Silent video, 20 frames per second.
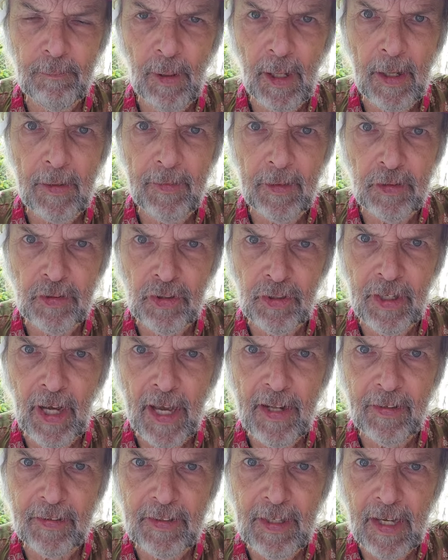by the
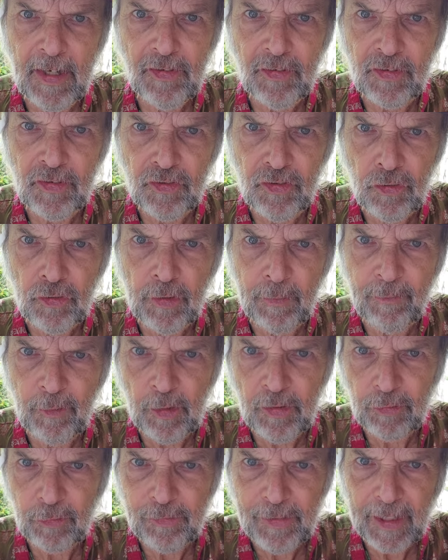United Nations
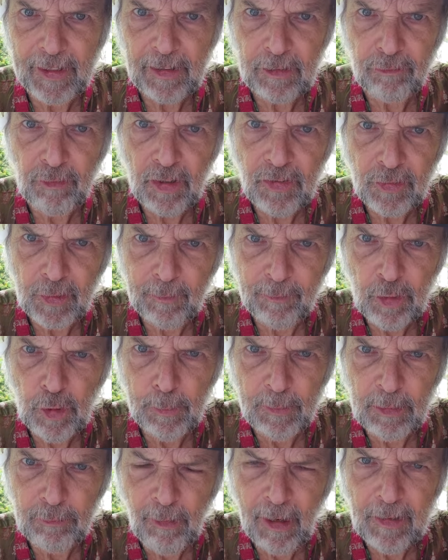Universal Declaration of
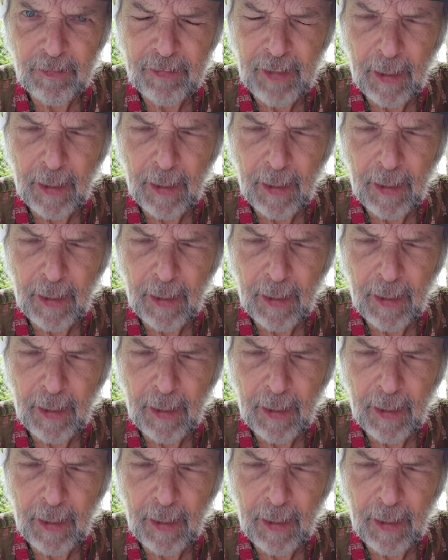Human Rights,